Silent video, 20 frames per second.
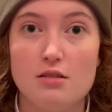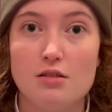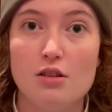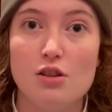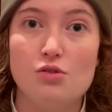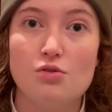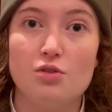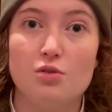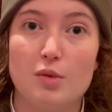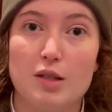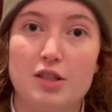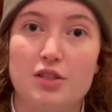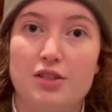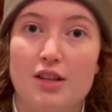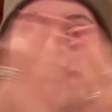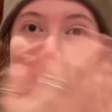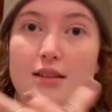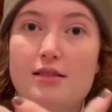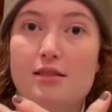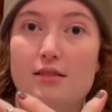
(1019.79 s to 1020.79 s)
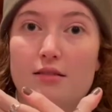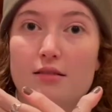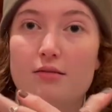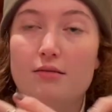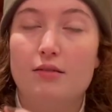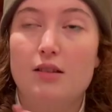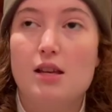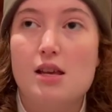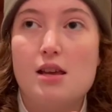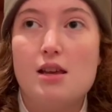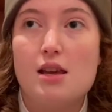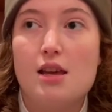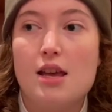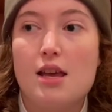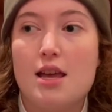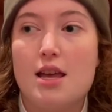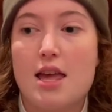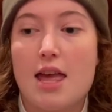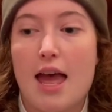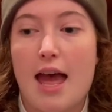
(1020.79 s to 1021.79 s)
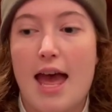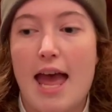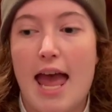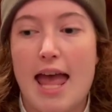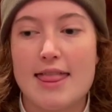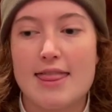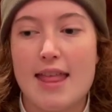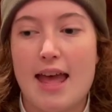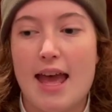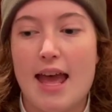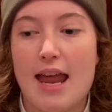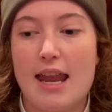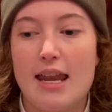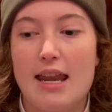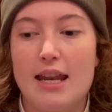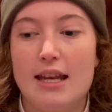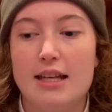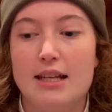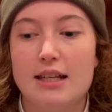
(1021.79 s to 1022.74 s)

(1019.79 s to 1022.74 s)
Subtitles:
you switch sides. And then